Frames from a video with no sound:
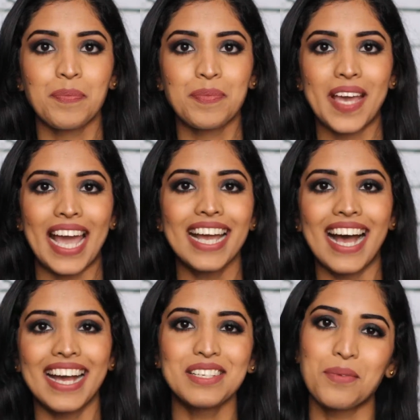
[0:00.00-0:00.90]
Hey
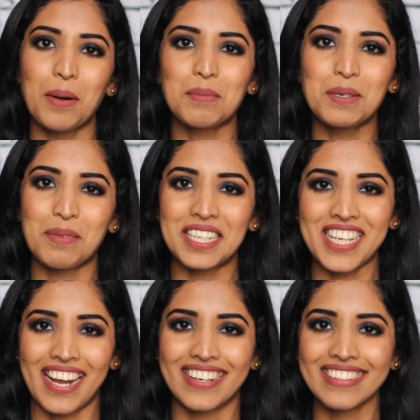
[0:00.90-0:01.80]
guys, welcome to my
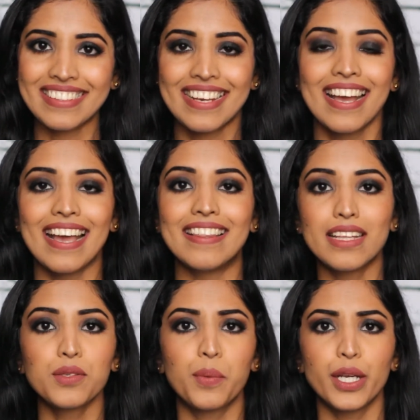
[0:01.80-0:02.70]
channel. In
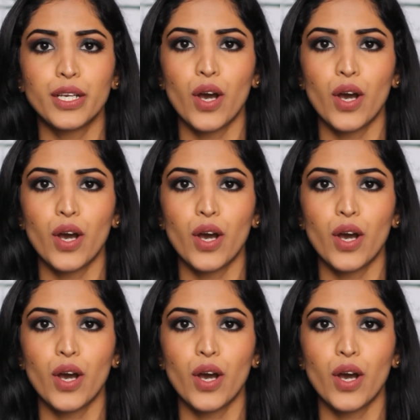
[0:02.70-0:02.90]
this video,